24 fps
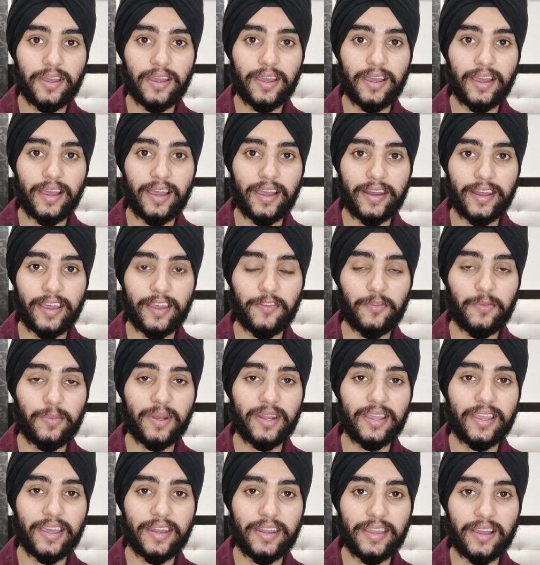and I've been
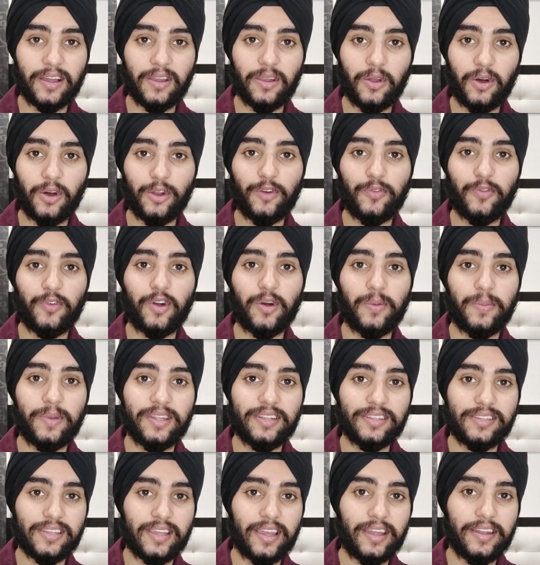getting a lot of
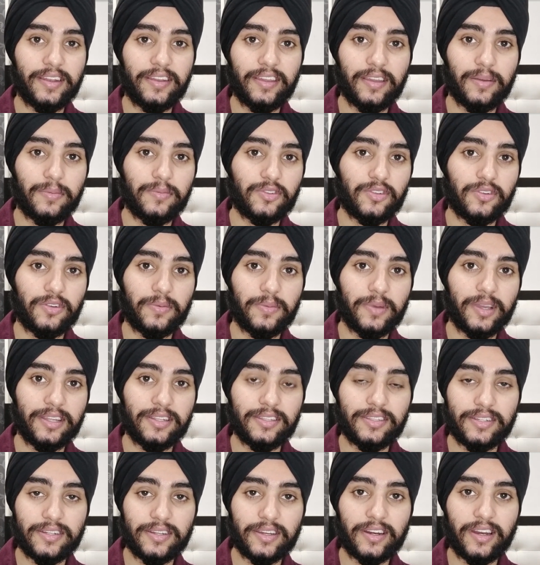comments and DMs on my
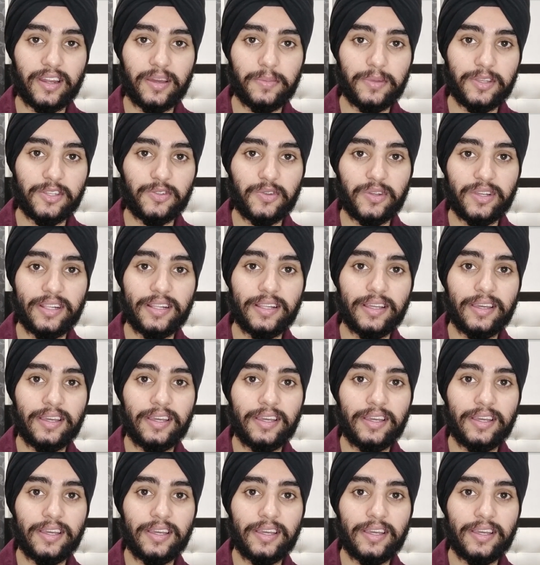Instagram as well.